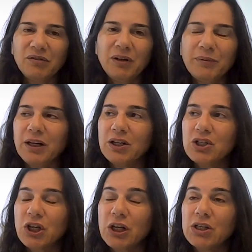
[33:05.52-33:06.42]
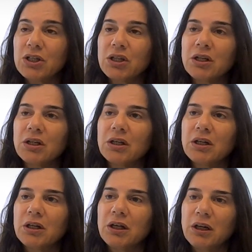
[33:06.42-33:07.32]
really make a change.
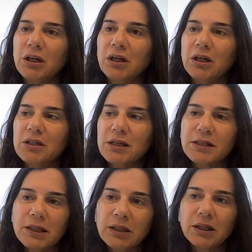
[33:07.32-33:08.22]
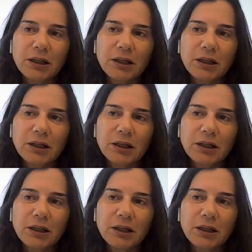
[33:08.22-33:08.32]
As I said,